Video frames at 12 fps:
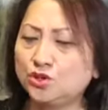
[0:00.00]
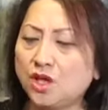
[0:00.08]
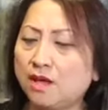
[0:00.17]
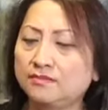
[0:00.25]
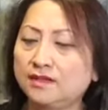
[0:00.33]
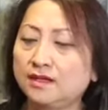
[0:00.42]
Don't
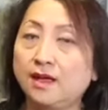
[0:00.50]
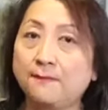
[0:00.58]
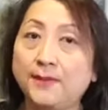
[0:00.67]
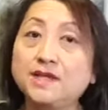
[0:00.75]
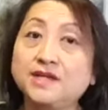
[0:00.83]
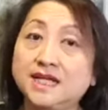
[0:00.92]
stop.
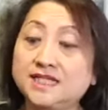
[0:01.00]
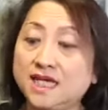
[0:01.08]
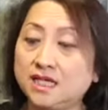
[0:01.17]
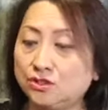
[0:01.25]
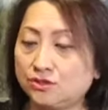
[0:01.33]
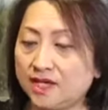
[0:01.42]
But you can
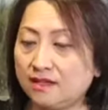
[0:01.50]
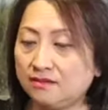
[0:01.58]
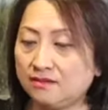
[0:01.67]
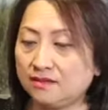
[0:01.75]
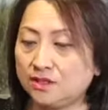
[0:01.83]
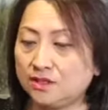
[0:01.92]
change,
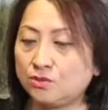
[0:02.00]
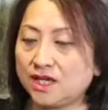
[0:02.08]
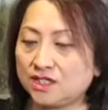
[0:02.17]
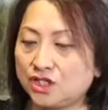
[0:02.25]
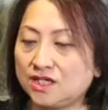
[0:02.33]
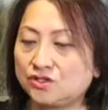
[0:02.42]
okay? You
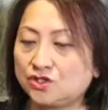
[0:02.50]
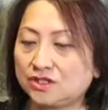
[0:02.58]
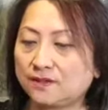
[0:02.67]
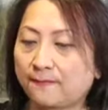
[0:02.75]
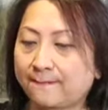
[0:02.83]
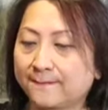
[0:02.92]
can
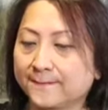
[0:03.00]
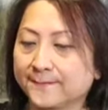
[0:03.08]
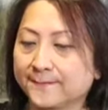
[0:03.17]
change.